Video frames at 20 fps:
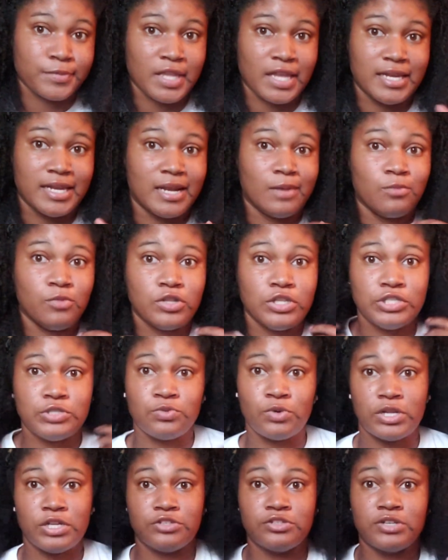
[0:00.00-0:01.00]
and I'm only
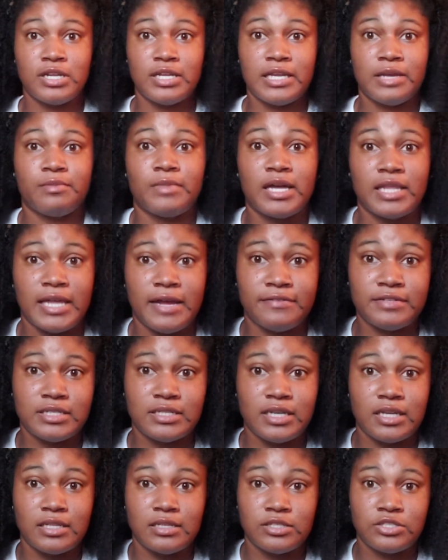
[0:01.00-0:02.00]
20 trying to get my life
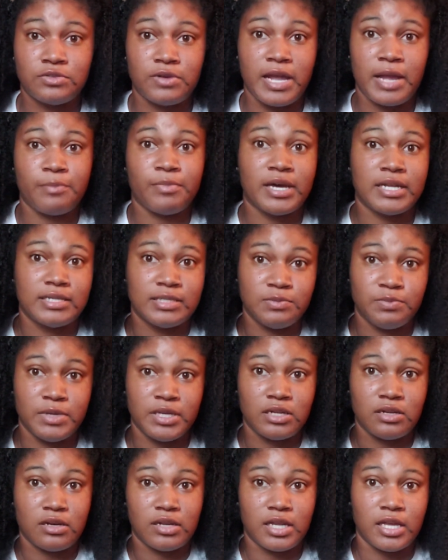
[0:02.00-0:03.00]
together, so I ain't about to
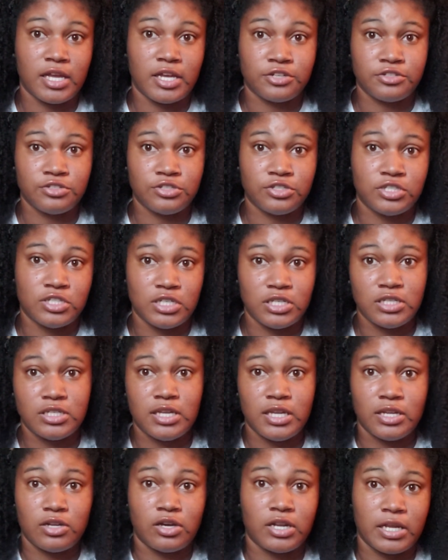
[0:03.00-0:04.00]
spend all that extra shit
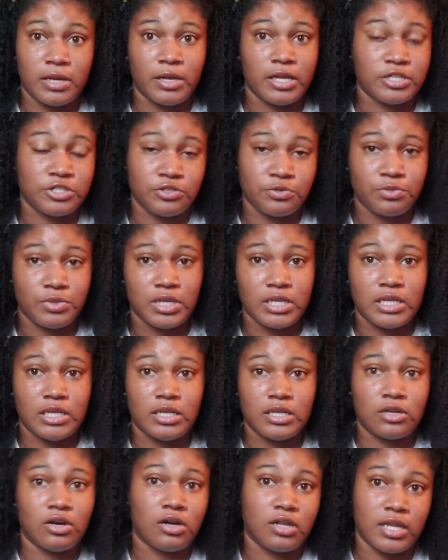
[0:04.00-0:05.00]
and all that extra money
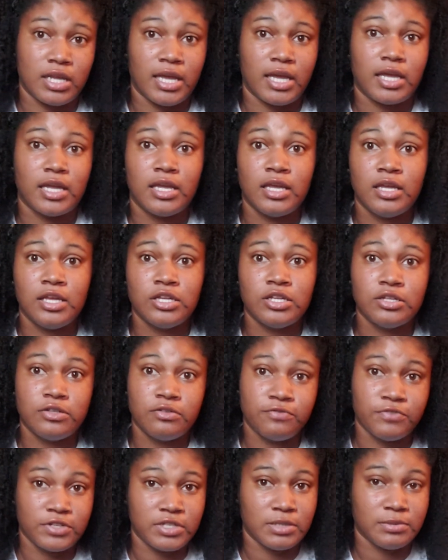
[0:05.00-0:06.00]
and all that
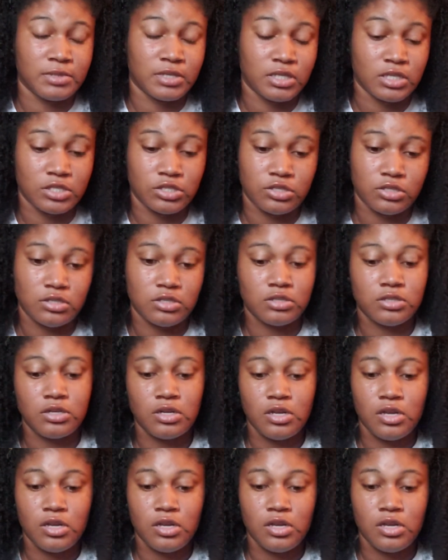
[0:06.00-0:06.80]
for deep conditioner.